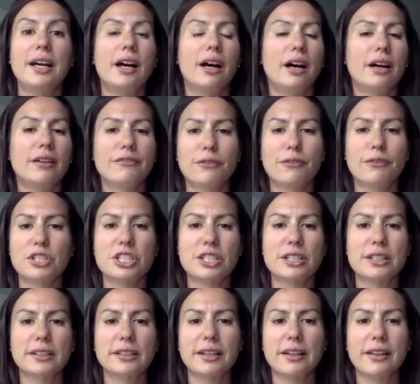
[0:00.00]

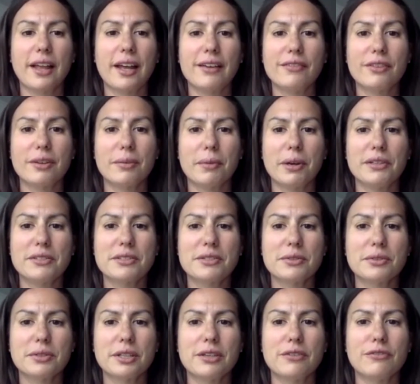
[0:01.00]
Unfortunately, a lot of them also
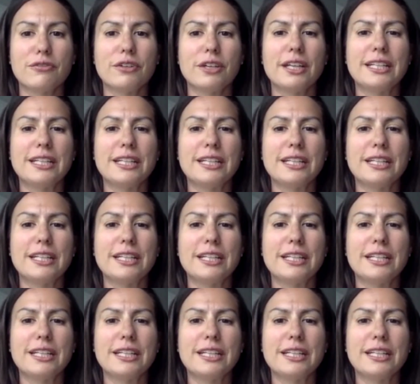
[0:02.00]
leave.